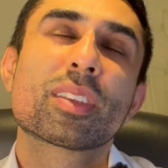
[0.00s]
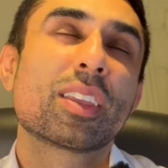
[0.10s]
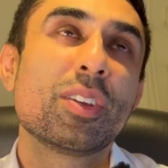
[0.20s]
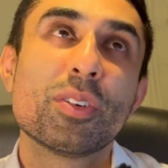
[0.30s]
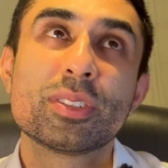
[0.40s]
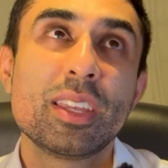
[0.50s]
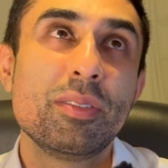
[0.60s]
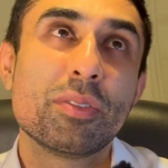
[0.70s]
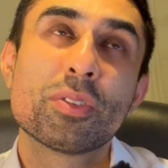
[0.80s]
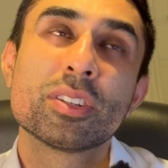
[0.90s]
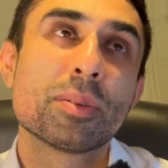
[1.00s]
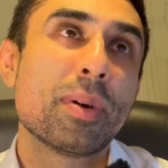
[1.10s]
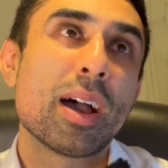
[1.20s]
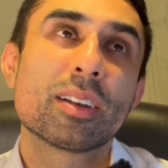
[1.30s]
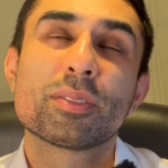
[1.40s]
your CV front to
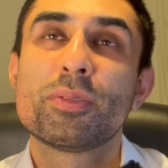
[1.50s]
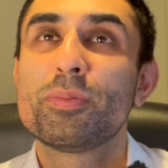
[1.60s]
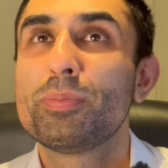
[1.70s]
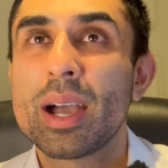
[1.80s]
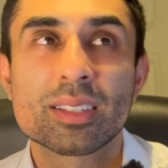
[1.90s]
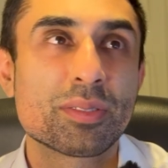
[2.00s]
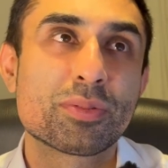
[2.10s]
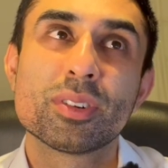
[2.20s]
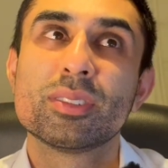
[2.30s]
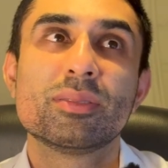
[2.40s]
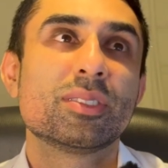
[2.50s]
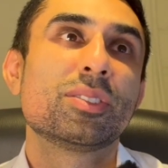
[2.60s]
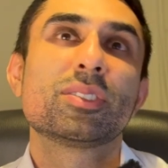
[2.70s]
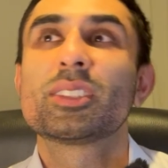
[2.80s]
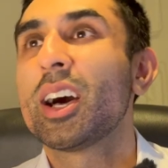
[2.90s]
back to front,
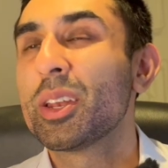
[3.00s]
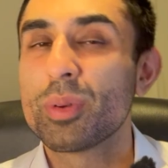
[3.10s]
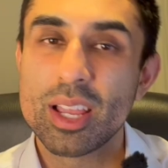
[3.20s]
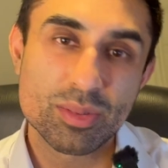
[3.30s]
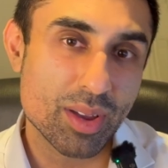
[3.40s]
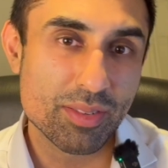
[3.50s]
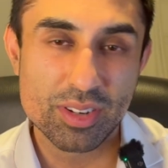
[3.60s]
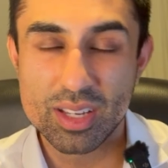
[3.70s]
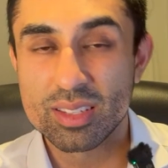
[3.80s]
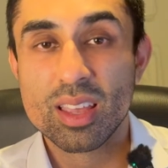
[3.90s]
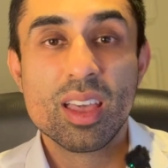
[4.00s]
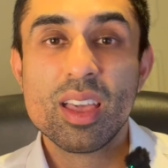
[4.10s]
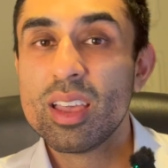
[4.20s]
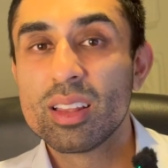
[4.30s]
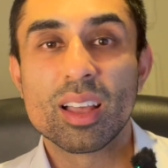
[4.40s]
sideways, whatever it is,
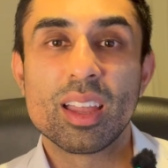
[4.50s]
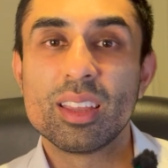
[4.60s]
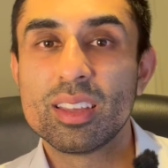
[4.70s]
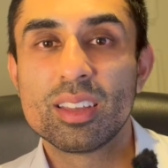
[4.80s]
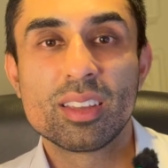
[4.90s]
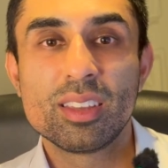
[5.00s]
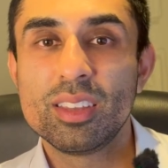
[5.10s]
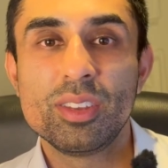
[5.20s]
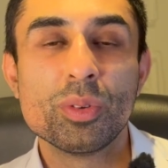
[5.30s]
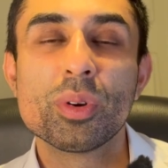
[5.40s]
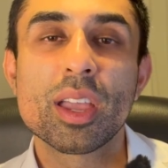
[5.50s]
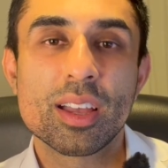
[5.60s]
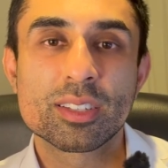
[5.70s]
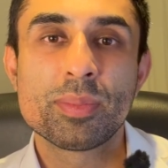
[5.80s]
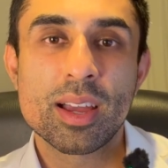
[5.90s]
like, you will
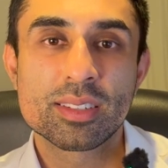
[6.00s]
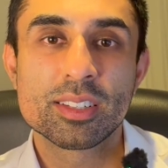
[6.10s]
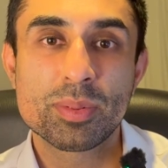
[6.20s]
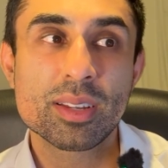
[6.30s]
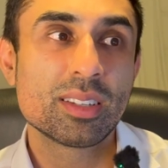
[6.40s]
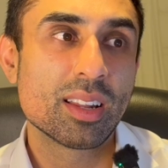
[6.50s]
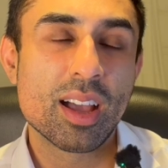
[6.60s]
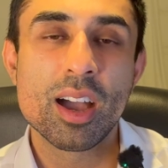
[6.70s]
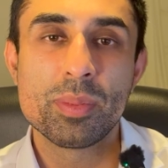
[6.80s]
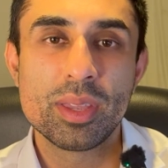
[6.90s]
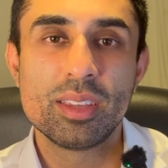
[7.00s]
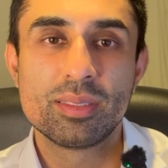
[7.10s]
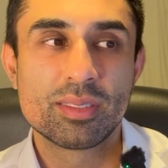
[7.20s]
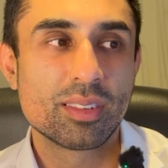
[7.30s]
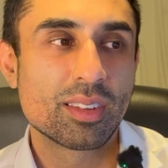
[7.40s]
get smashed, especially in like
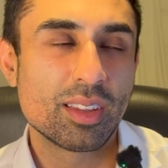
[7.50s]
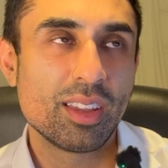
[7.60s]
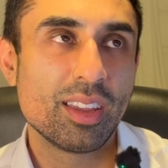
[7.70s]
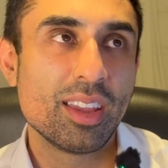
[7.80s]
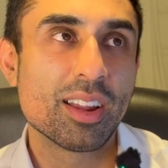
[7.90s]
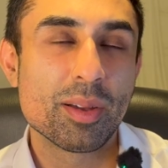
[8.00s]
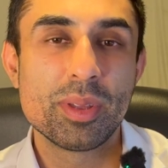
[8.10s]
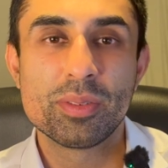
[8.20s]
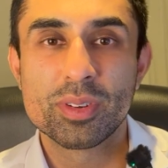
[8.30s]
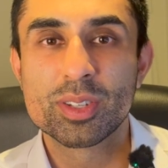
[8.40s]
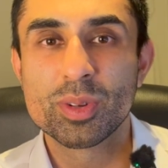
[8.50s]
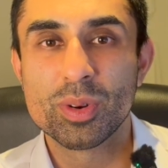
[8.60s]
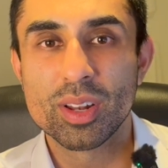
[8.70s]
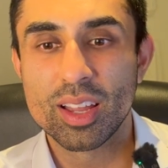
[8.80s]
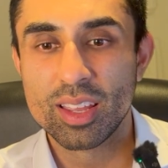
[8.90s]
IB for
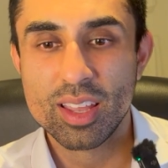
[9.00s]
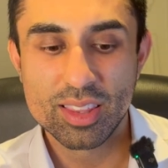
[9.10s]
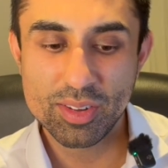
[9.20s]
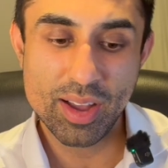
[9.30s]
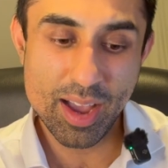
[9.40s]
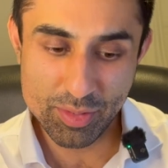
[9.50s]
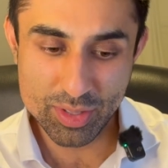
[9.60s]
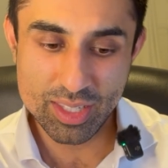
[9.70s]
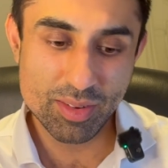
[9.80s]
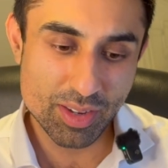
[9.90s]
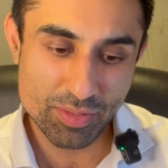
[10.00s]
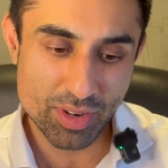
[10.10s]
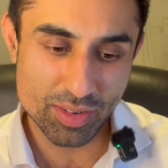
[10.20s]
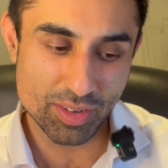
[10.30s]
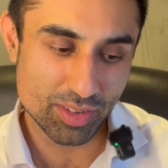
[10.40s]
sure. Like, they'll have your CV in
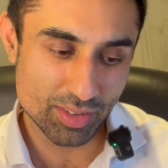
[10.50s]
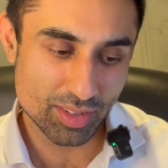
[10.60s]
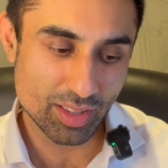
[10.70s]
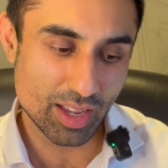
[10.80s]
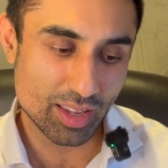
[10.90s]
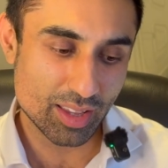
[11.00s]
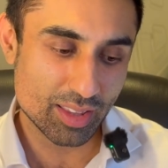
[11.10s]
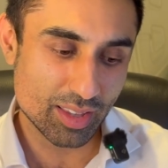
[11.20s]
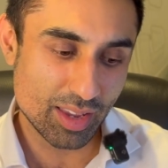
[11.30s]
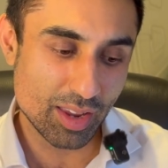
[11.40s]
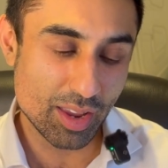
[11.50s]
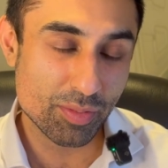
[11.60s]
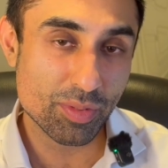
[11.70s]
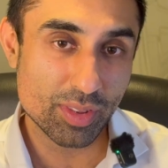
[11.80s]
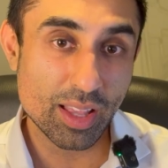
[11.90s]
front of you, like
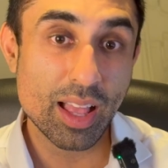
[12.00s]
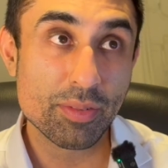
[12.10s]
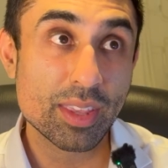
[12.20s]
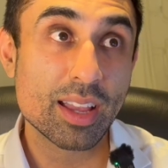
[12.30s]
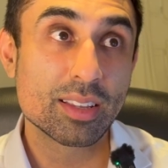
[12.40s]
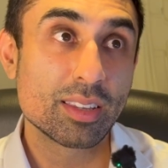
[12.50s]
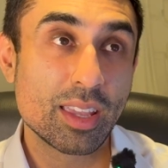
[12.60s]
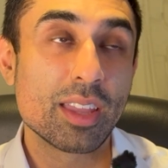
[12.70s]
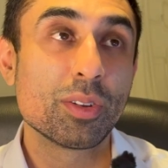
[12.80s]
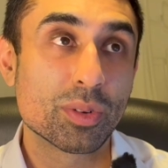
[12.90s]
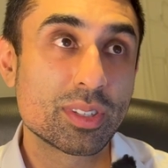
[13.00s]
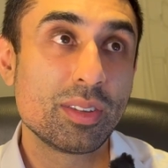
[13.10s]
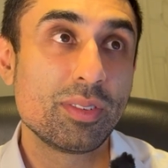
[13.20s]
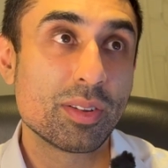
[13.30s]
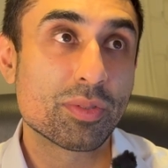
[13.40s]
they'll have your
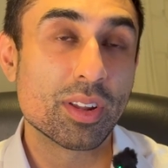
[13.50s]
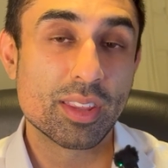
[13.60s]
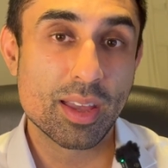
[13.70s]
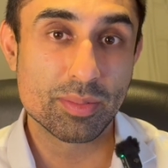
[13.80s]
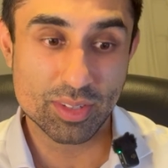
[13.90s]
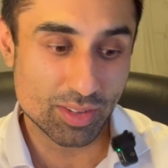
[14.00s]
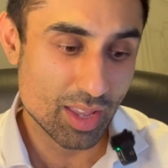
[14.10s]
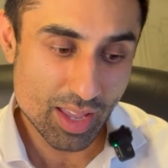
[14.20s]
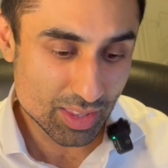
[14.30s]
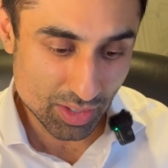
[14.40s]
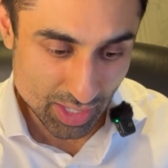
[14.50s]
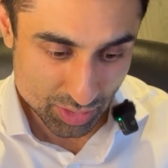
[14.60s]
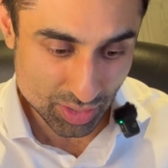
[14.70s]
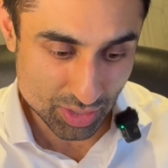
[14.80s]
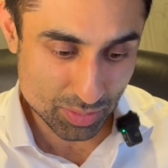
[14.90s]
CV in front of them, so they'll
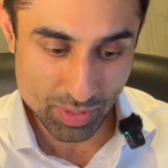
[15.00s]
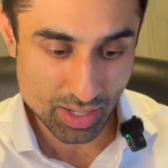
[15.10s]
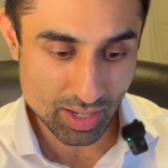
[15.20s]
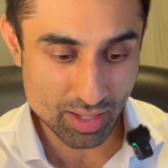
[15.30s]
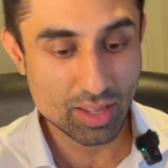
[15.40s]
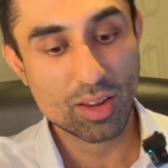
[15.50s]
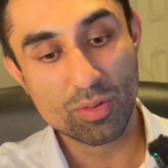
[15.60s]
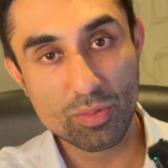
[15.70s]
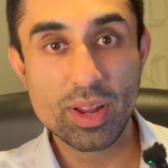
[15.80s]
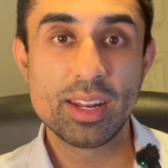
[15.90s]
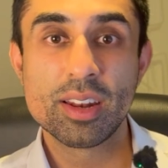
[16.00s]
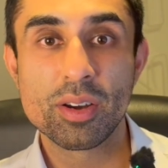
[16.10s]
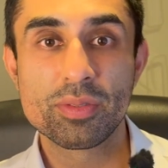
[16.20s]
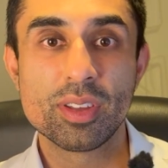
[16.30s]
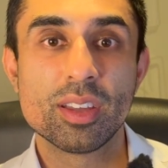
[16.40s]
literally just be like reading
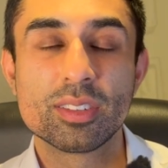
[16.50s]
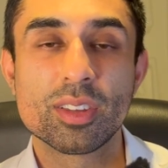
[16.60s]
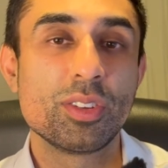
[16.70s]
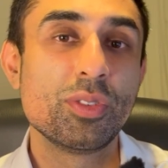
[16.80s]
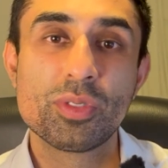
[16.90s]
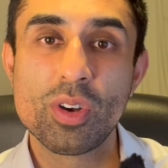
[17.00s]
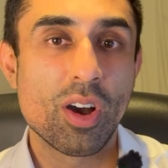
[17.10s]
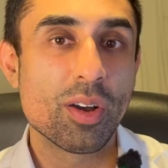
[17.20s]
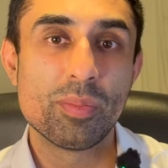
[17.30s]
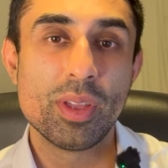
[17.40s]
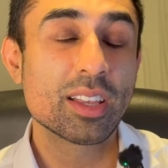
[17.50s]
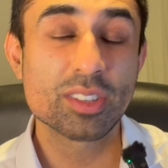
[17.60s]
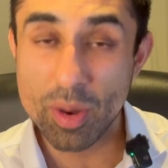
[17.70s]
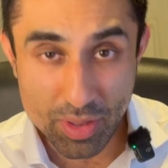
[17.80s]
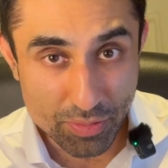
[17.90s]
off it. So it's
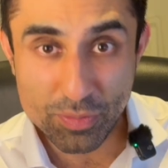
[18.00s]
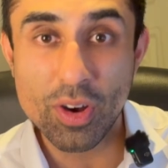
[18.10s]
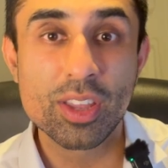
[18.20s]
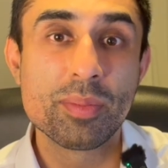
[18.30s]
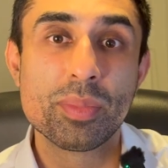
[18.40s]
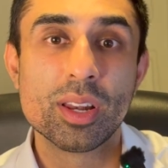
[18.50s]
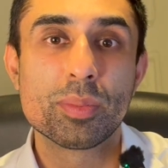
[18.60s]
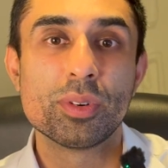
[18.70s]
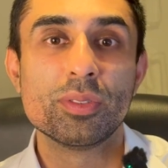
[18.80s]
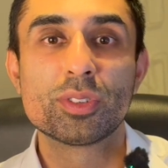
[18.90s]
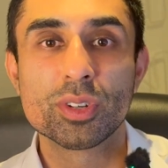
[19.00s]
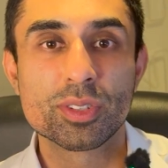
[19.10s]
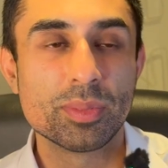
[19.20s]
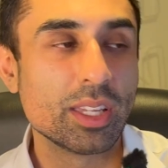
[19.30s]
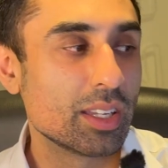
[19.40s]
got to be fucking bulletproof, trust me.